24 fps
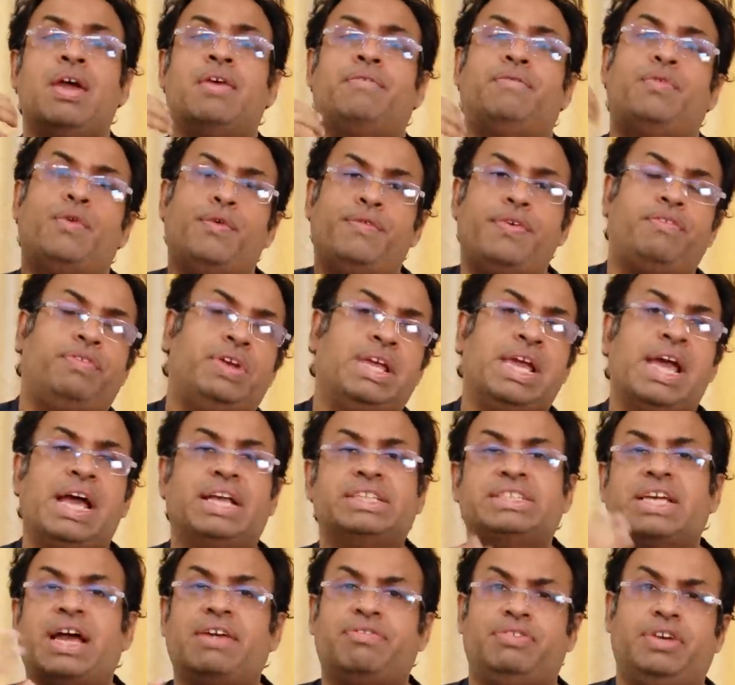450
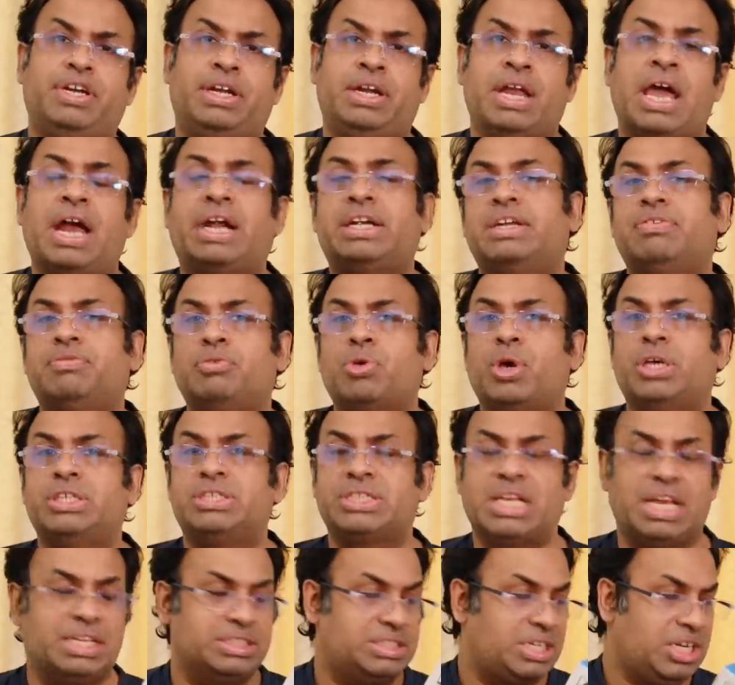has active
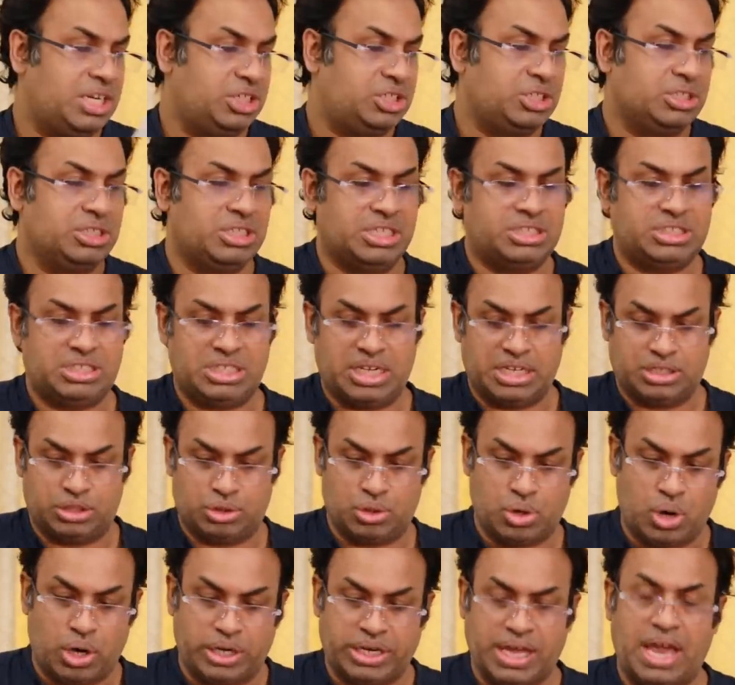noise cancellation. This
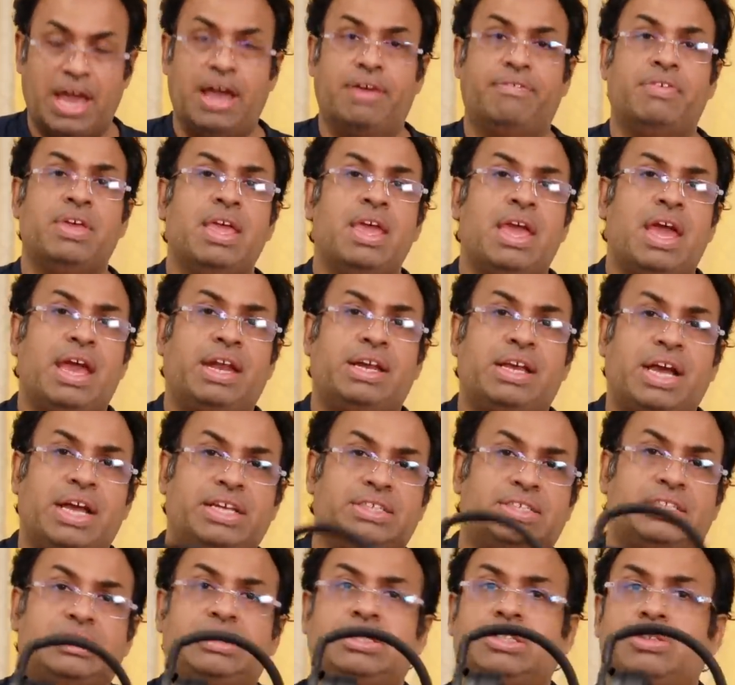does not have. And
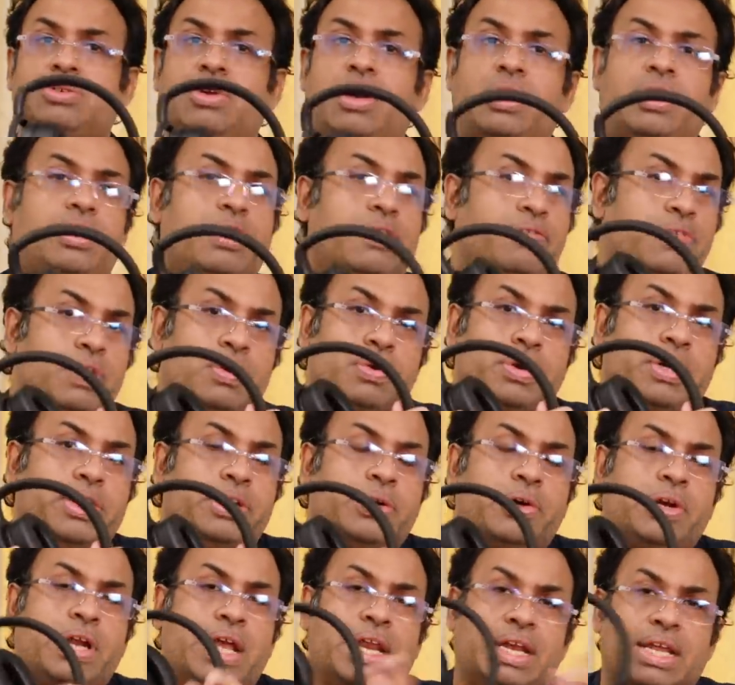guys, this is not a review unit
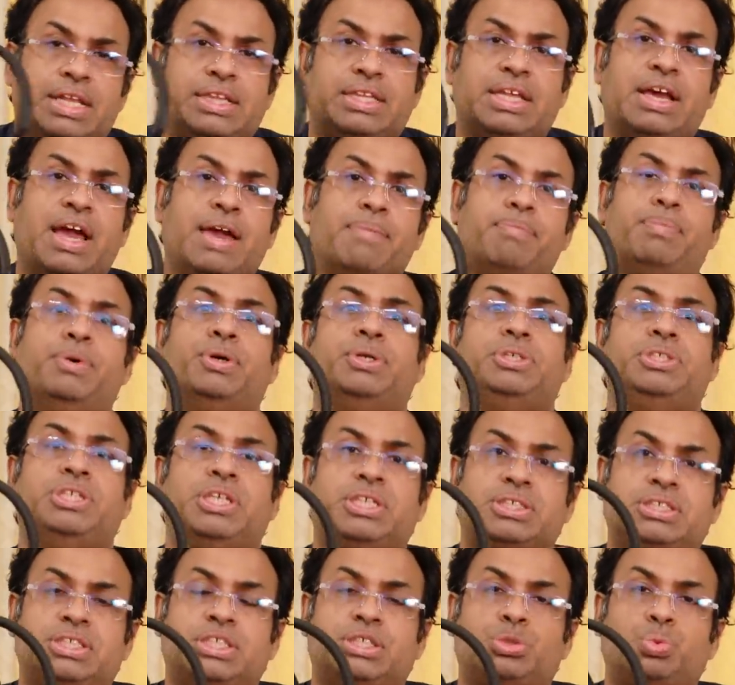or anything. I
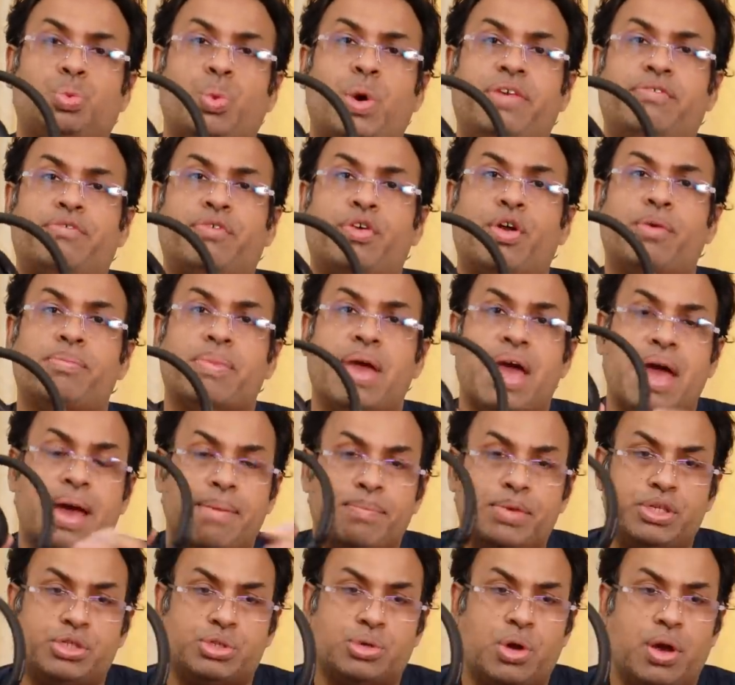purchased this one from
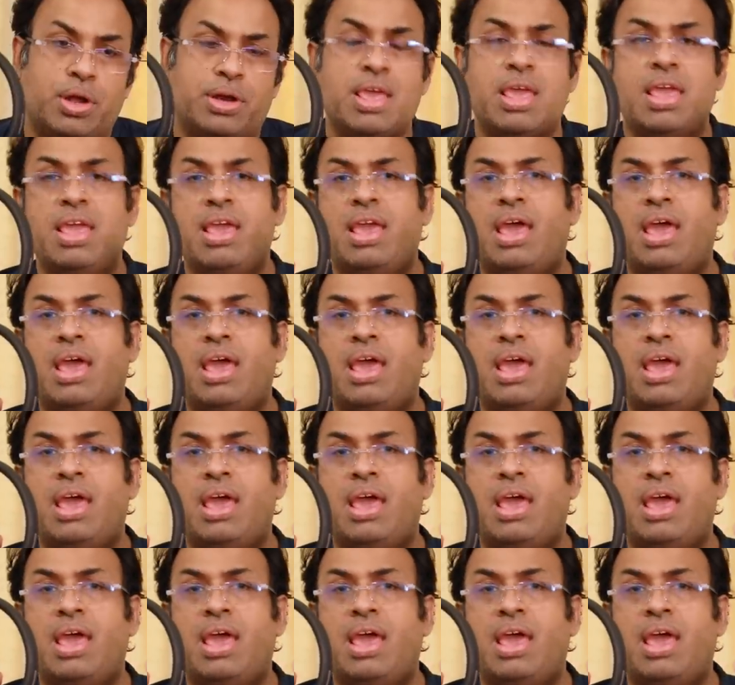Amazon.